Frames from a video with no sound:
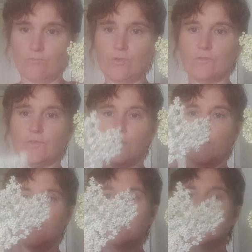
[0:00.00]

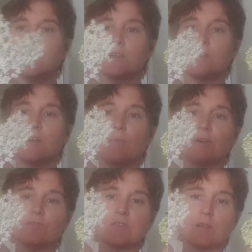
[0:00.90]
roughly
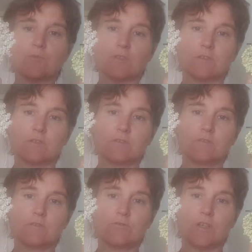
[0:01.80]
about the same size,
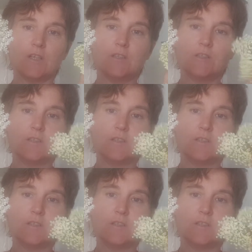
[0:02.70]
okay?